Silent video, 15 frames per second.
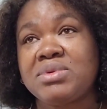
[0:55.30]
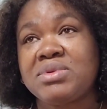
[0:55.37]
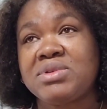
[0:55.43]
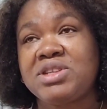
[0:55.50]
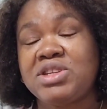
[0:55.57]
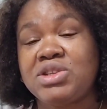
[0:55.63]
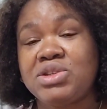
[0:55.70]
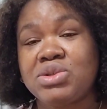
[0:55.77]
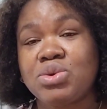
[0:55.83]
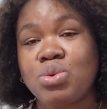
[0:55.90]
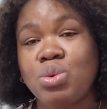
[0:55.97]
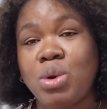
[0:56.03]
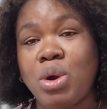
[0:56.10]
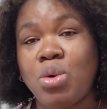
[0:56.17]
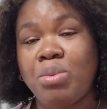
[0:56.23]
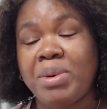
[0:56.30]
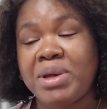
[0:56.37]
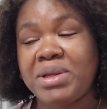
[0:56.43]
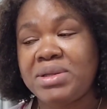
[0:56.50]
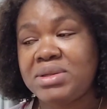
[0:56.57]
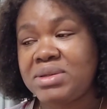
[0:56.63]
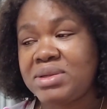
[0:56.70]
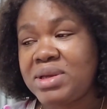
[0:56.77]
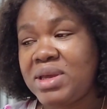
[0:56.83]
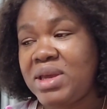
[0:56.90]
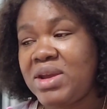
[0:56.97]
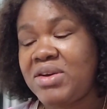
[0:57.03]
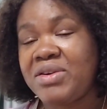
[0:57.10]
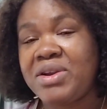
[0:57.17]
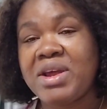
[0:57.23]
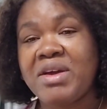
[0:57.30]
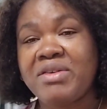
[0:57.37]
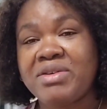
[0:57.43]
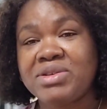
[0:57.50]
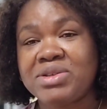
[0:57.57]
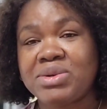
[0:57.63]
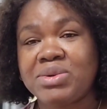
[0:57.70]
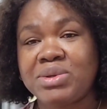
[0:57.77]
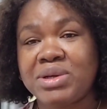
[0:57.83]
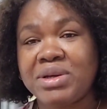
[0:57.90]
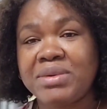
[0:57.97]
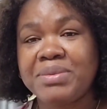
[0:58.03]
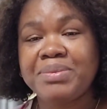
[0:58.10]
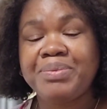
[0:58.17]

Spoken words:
since school opened here in Arizona.